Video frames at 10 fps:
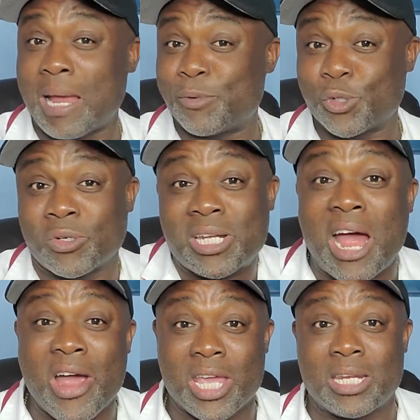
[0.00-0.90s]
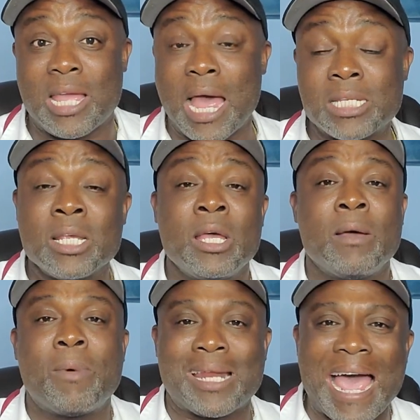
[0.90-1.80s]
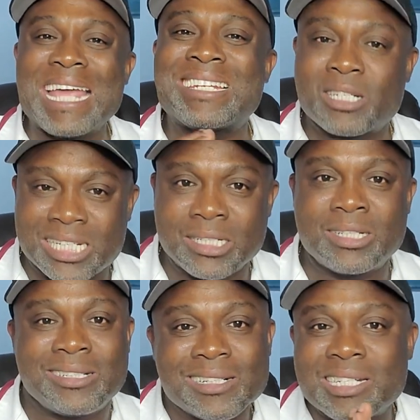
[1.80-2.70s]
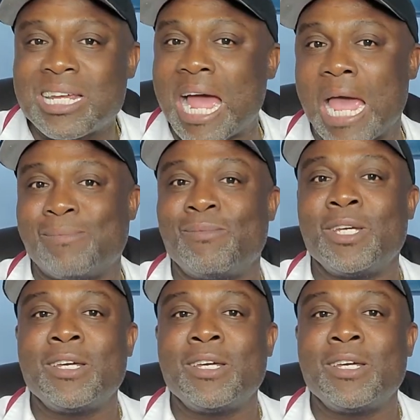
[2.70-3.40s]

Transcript: I'm so tired, guys, but I took the time